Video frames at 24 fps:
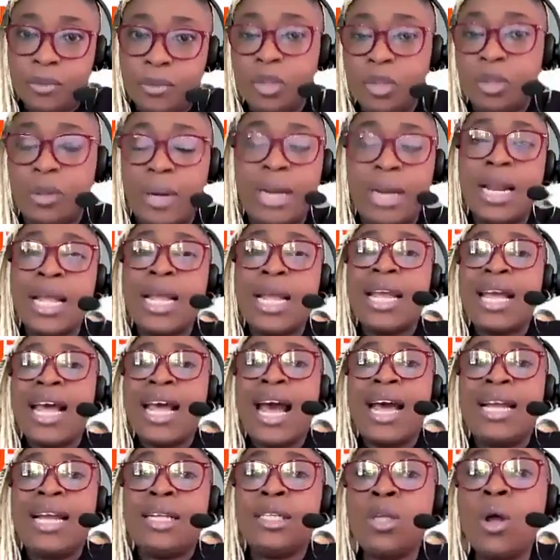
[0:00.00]
All right,
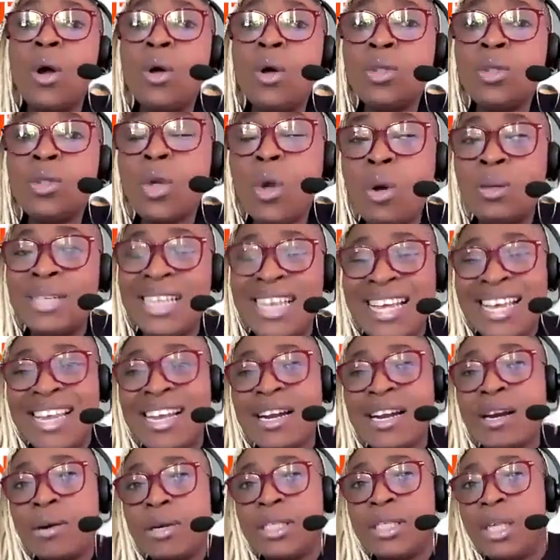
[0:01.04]
and it's also called
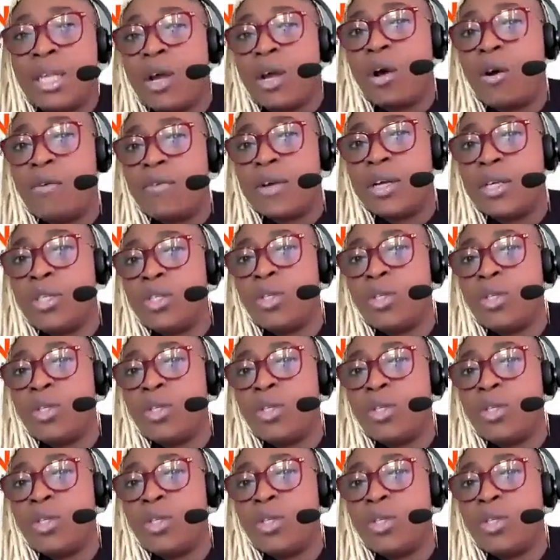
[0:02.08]
increasing cover.